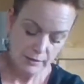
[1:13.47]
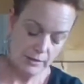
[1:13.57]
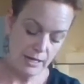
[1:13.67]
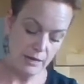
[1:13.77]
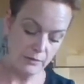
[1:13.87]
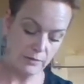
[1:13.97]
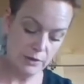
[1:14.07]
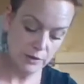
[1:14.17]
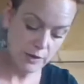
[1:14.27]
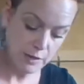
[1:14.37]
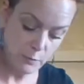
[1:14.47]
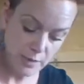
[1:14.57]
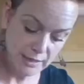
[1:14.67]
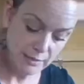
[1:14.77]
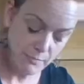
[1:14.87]
Now, you're going to
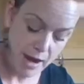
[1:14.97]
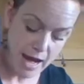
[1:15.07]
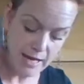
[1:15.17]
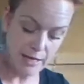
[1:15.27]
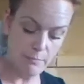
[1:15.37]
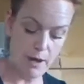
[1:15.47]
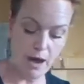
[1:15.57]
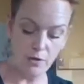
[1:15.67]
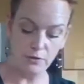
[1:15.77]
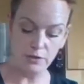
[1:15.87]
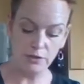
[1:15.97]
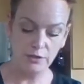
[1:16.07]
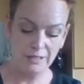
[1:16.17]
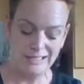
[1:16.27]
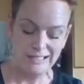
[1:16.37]
want to make about
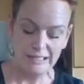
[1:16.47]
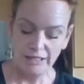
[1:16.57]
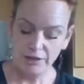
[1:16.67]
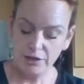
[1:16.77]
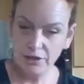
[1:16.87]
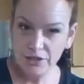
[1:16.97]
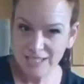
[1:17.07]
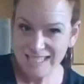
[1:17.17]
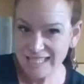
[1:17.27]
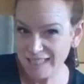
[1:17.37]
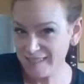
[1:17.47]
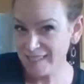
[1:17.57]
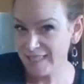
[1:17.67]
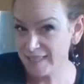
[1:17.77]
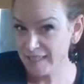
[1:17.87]
13 to
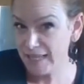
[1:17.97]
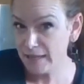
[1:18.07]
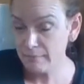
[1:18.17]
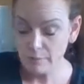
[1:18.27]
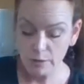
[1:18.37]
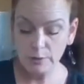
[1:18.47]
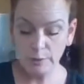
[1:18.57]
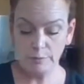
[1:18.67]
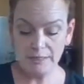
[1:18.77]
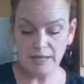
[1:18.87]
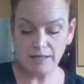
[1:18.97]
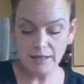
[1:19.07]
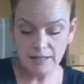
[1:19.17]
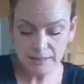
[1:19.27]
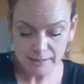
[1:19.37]
16 bow loops out
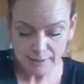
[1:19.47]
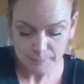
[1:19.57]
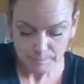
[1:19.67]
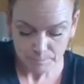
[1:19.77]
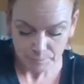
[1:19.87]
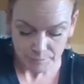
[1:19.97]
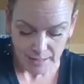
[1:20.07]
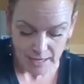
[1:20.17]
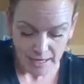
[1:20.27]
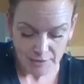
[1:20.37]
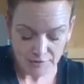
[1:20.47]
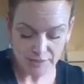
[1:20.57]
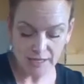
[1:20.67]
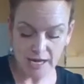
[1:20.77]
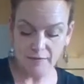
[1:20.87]
of this, and you
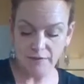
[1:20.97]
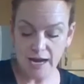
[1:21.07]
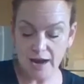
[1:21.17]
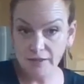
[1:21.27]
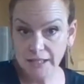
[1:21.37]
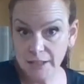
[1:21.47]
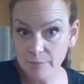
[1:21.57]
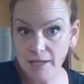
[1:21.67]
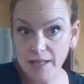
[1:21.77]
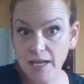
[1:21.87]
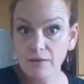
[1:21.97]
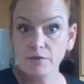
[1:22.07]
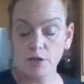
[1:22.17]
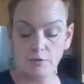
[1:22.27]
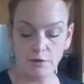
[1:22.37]
still have to have a little bit
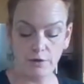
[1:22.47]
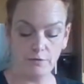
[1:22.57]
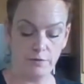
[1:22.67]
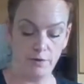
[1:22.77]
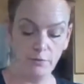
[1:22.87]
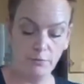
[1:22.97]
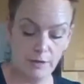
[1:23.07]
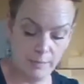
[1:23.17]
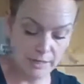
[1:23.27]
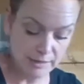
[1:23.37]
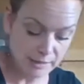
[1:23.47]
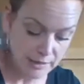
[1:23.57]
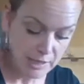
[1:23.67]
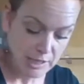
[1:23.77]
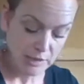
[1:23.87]
left over for the ribbons.
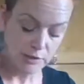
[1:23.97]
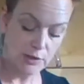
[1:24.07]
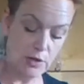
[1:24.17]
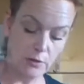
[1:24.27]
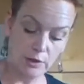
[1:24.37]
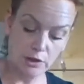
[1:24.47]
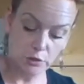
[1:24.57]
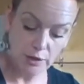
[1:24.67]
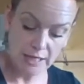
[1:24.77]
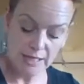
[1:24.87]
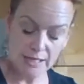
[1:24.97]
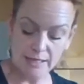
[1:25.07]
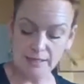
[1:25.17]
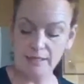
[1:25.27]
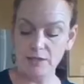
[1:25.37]
So the trick
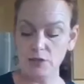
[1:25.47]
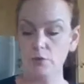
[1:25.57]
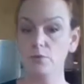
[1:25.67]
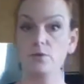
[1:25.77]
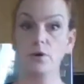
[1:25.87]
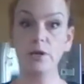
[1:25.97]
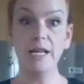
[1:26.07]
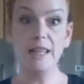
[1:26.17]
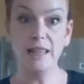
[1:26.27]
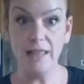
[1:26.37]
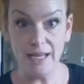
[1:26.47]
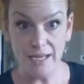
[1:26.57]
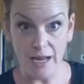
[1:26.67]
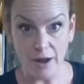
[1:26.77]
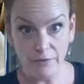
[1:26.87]
is to roll it thin
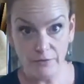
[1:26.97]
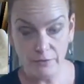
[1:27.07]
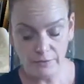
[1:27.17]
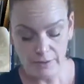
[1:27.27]
enough.